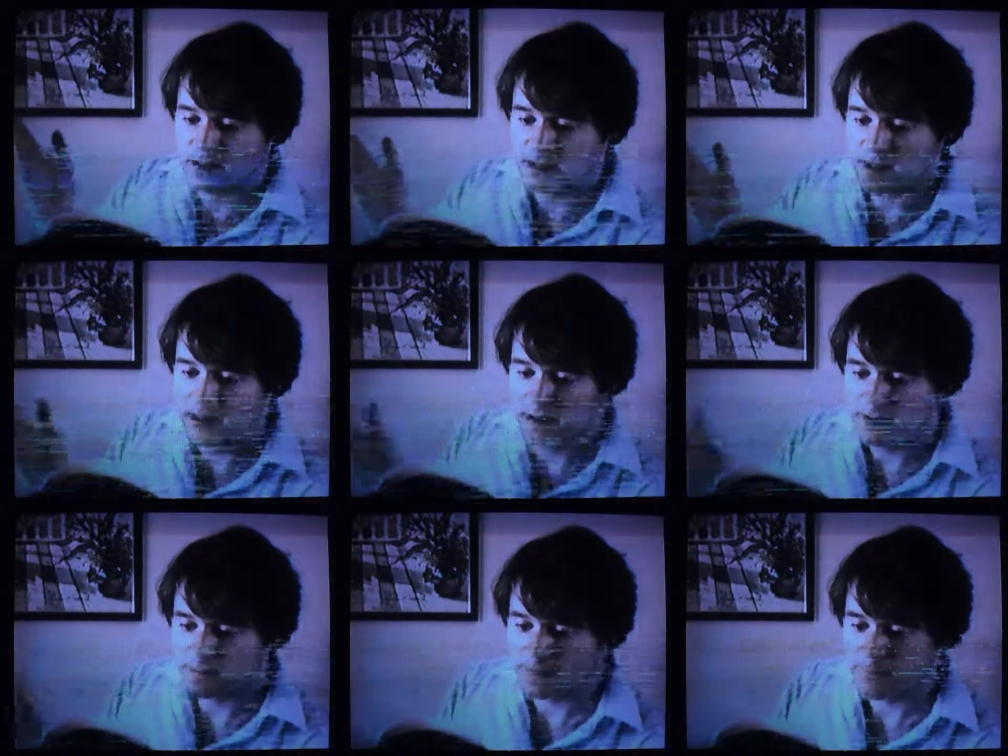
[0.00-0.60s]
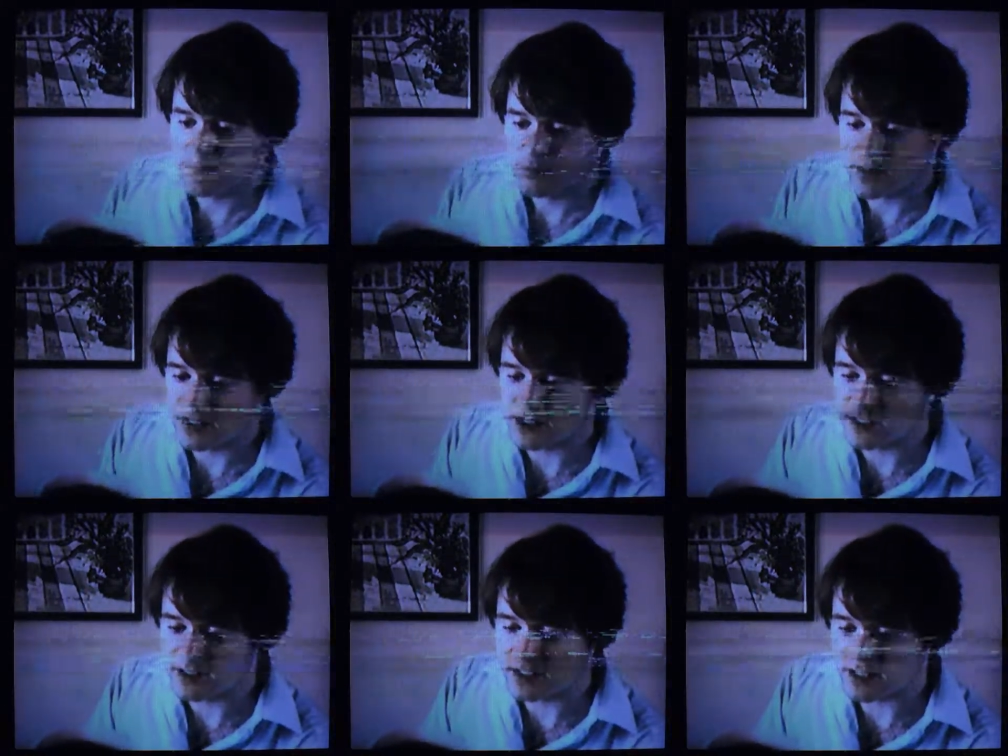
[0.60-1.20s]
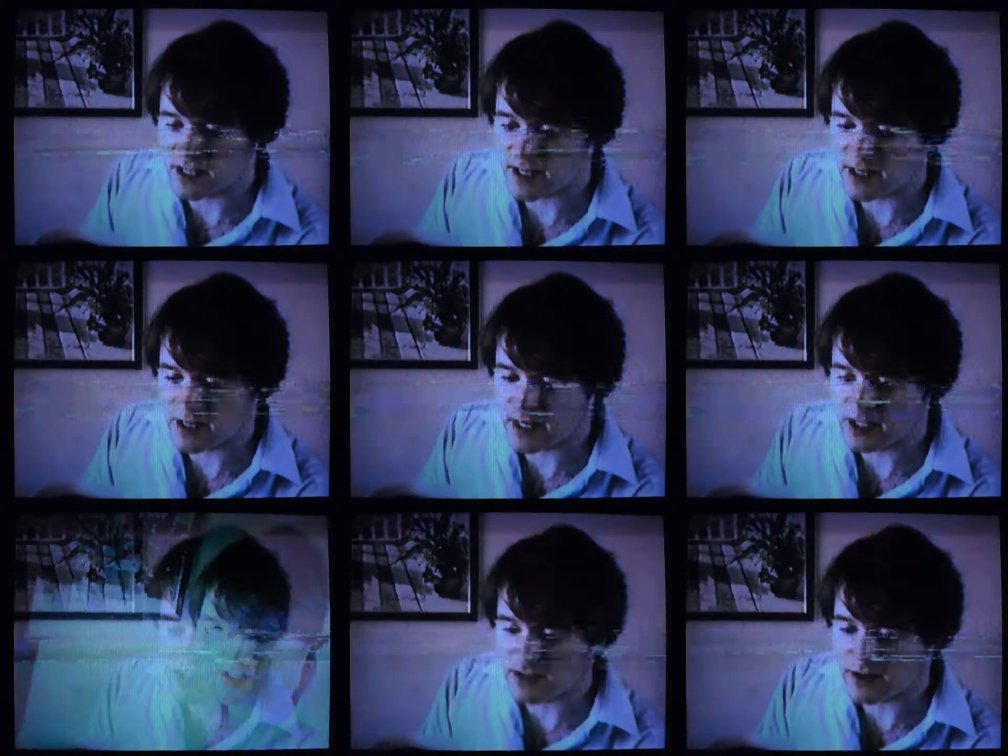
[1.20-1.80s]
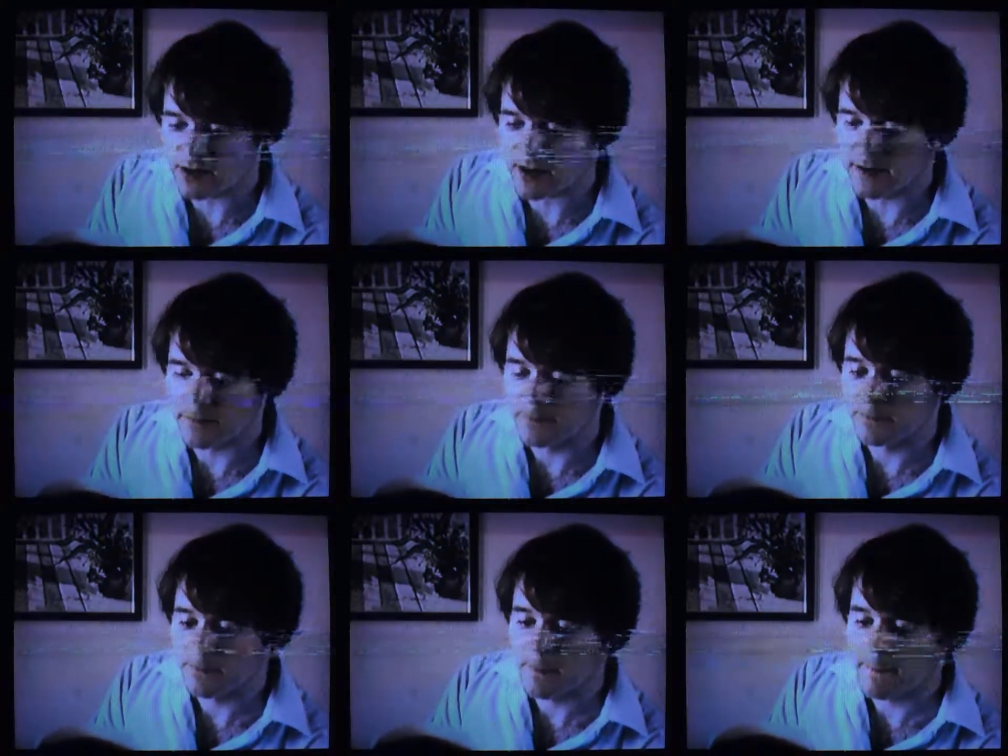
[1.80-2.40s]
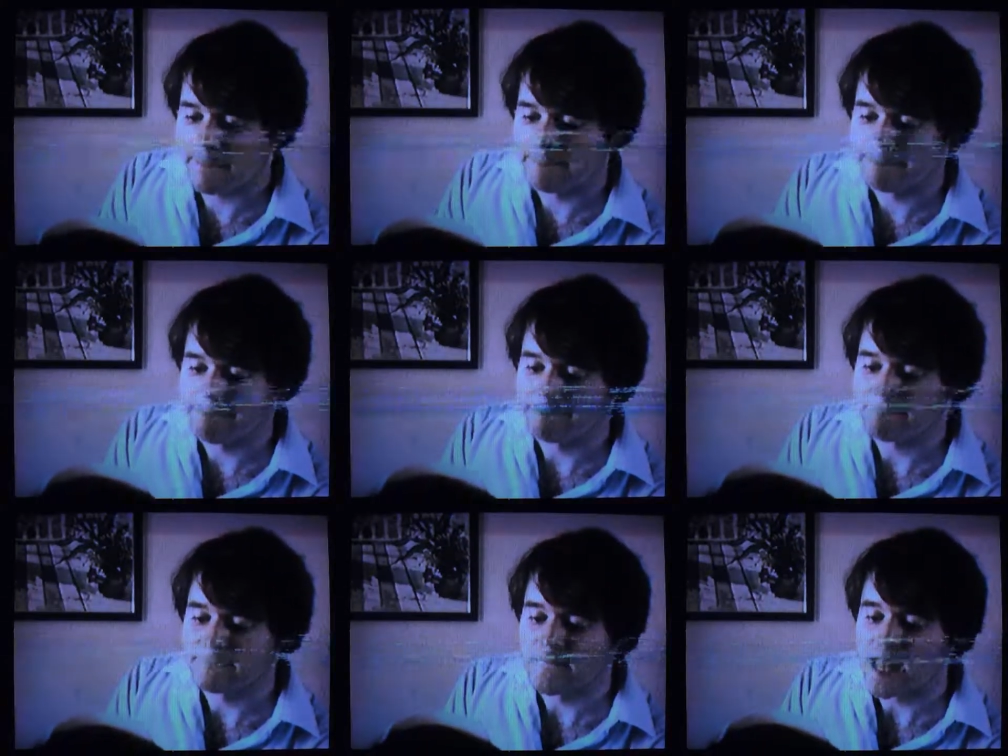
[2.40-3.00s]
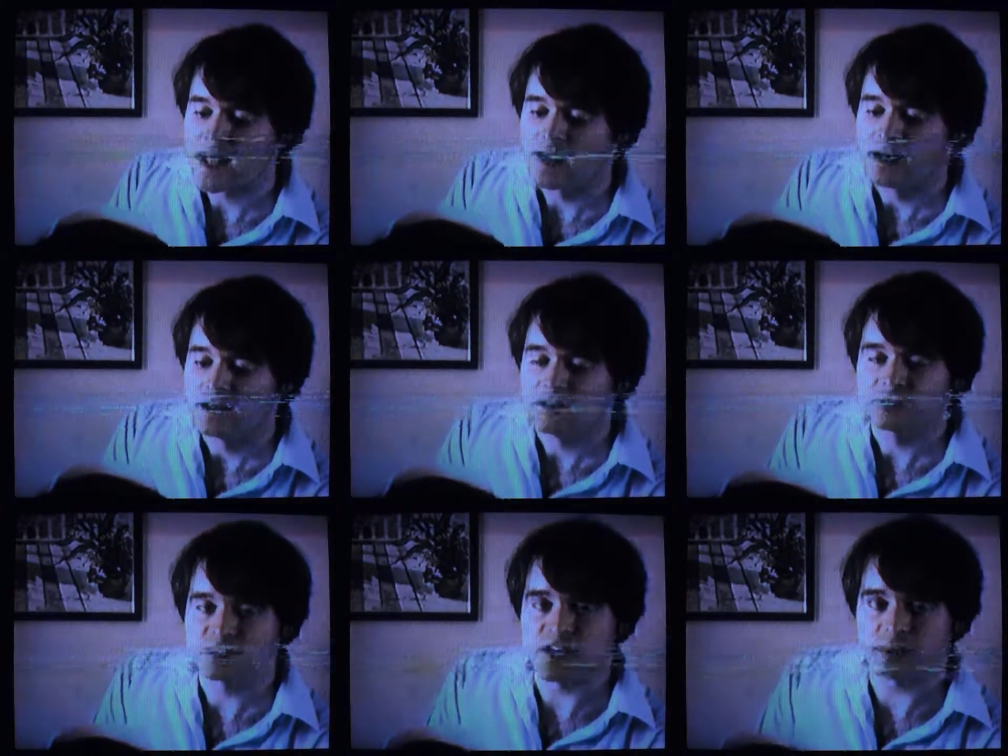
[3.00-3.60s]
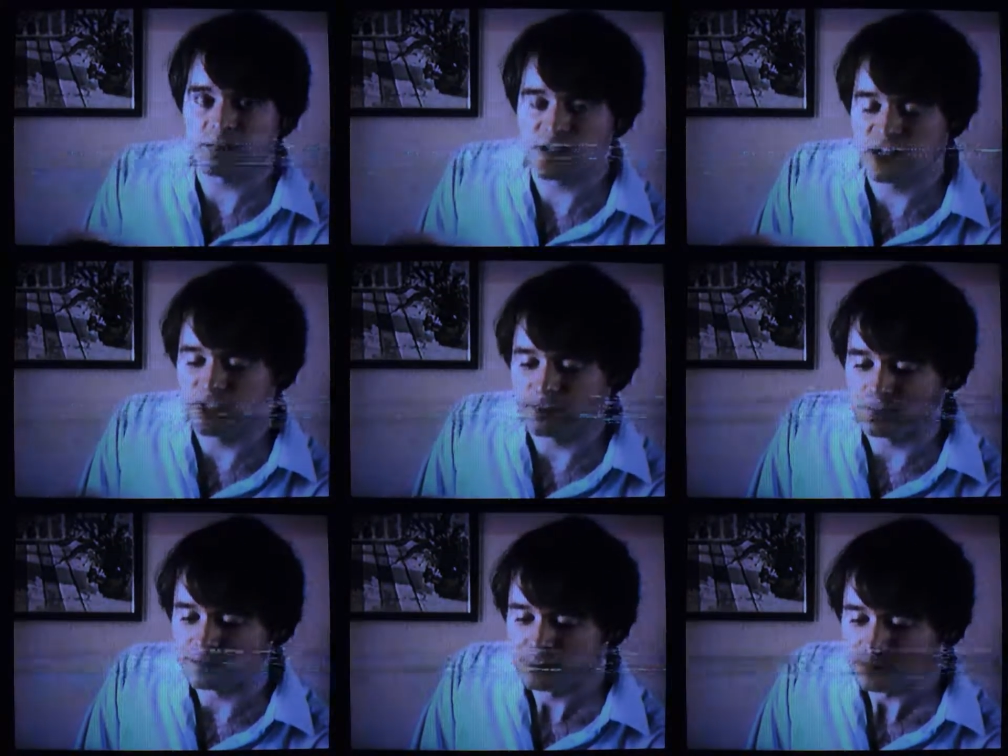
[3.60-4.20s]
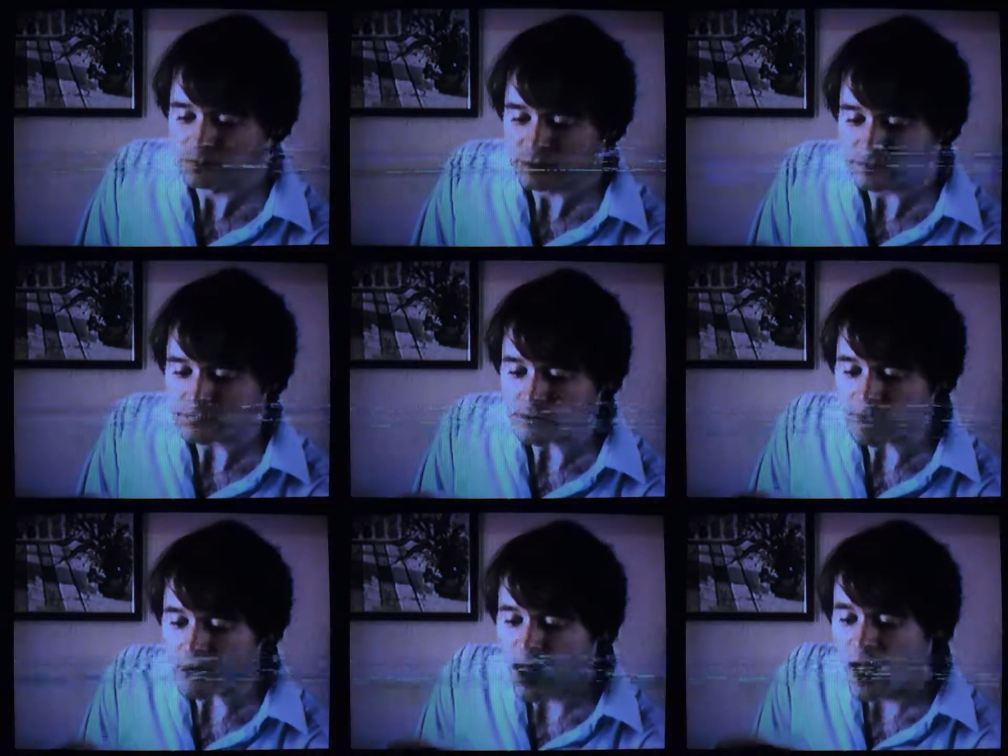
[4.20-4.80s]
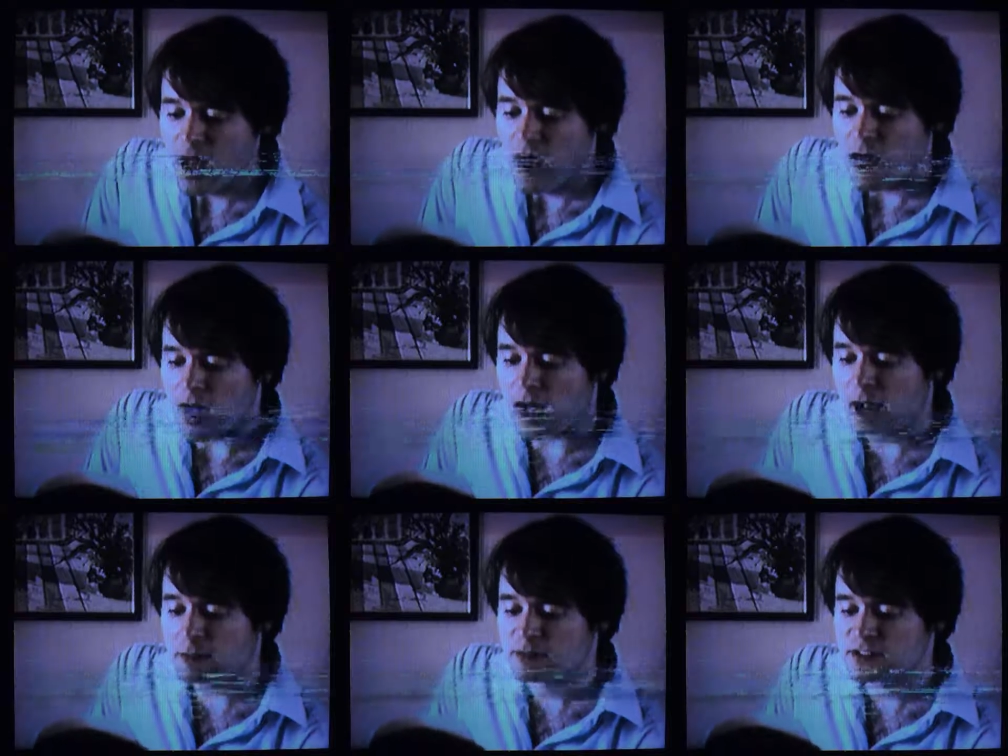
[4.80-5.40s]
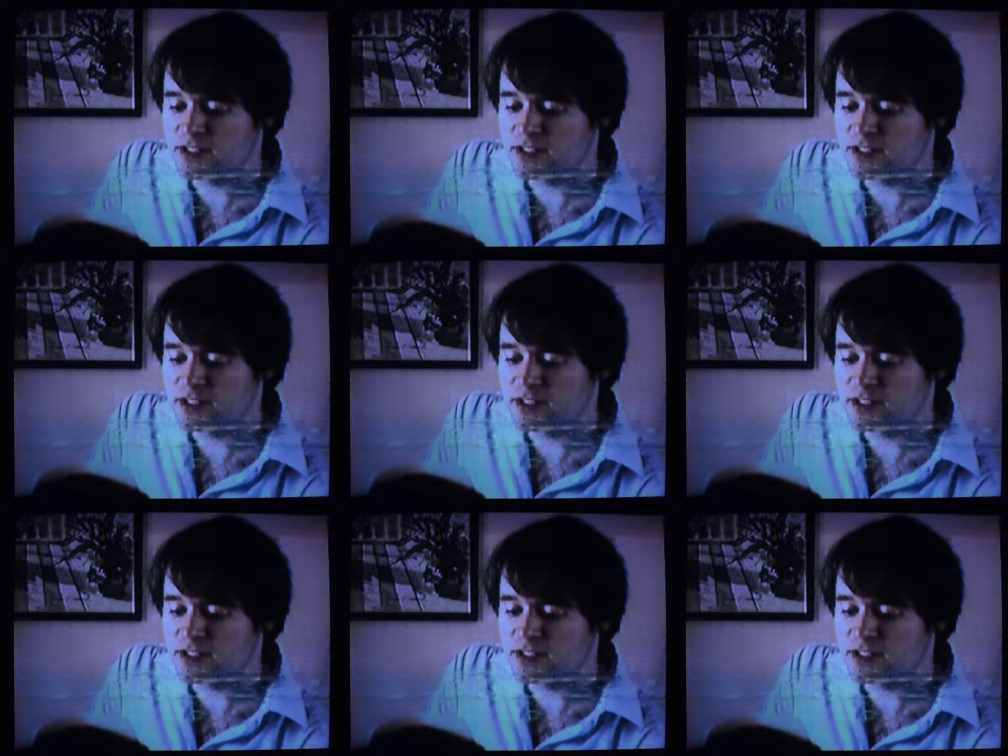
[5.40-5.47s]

uh, continue slaying nations? Okay. Chapter two. I will